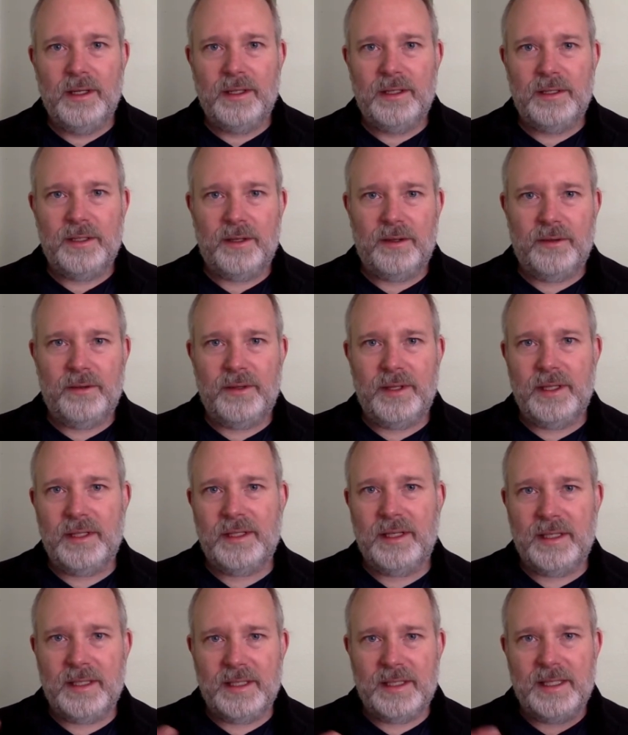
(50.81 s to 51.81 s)
So
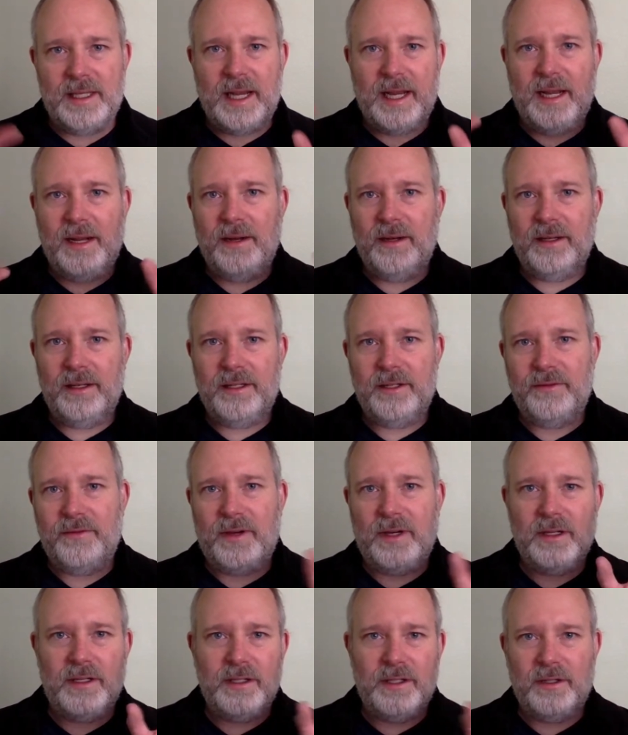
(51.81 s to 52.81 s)
this insane,
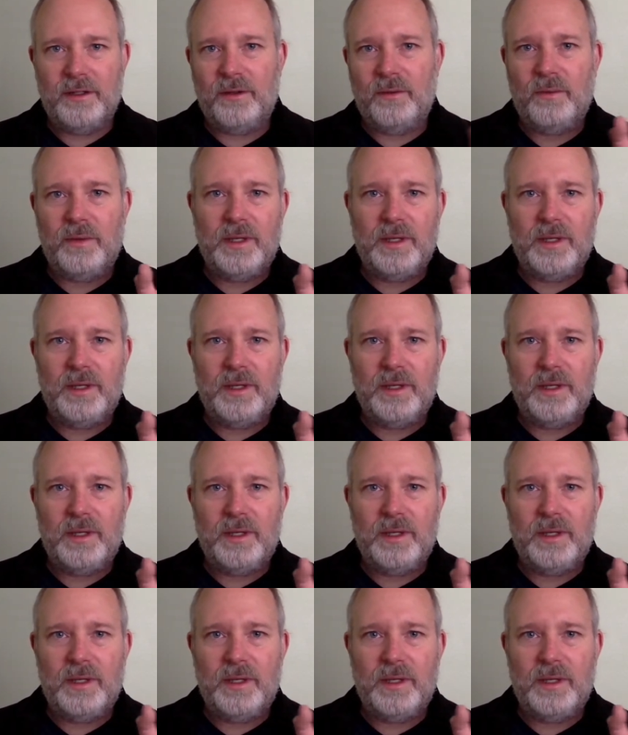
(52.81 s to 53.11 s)
dysfunctional